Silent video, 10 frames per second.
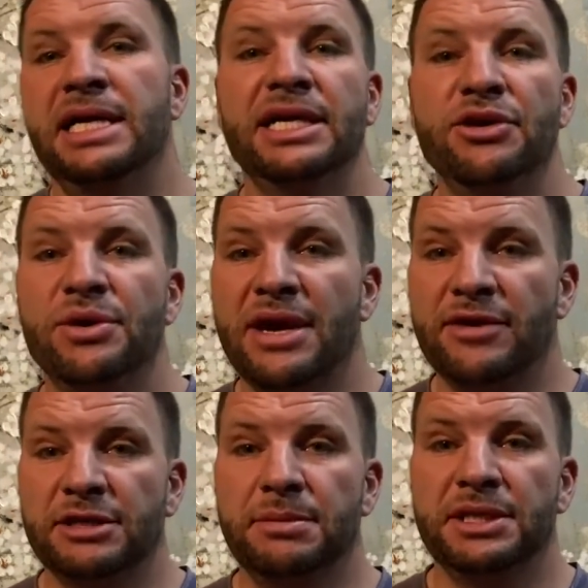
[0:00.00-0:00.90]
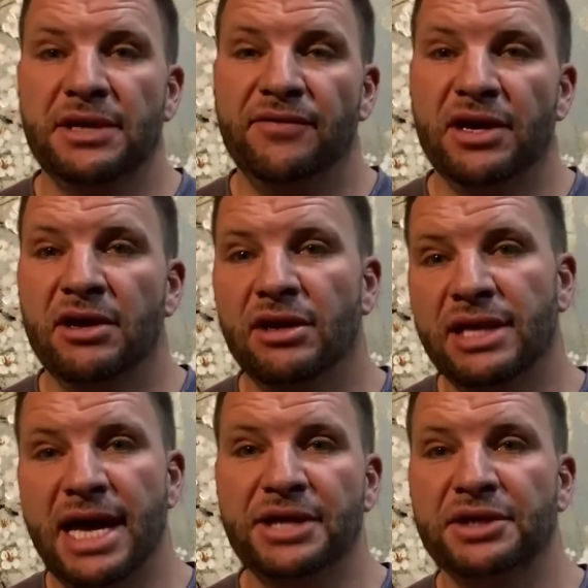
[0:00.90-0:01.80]
You could have a specific call to
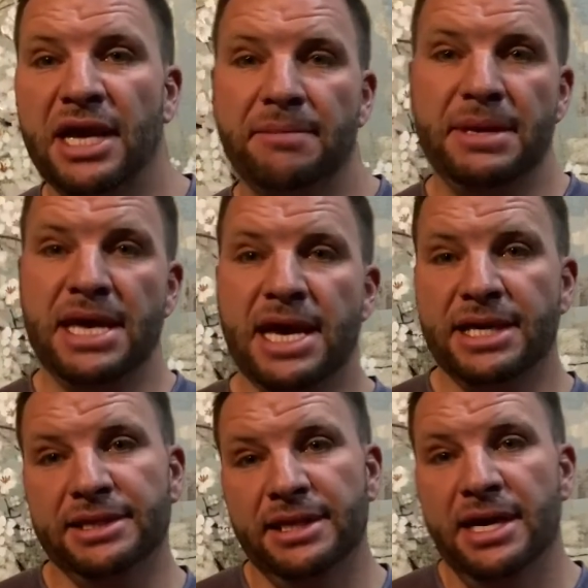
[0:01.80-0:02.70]
action like PS.